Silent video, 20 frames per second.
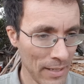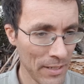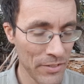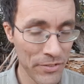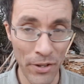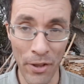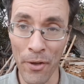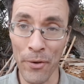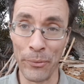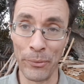
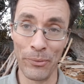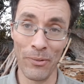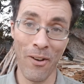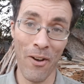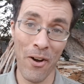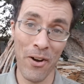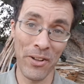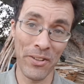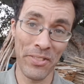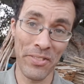So,
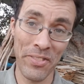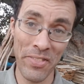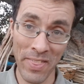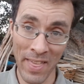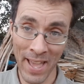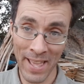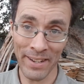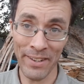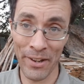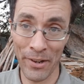on
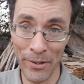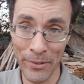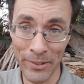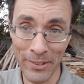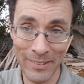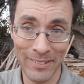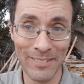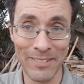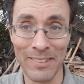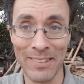that note,
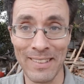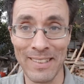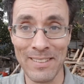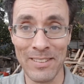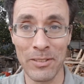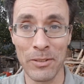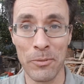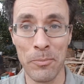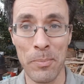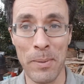
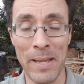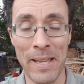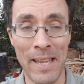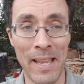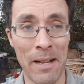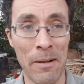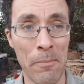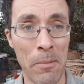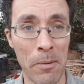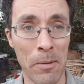this will
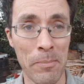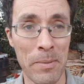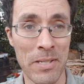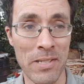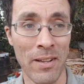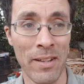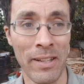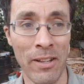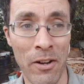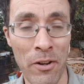be, um, I'm going to be
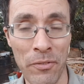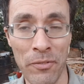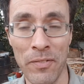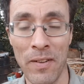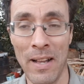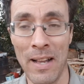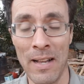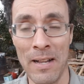signing off.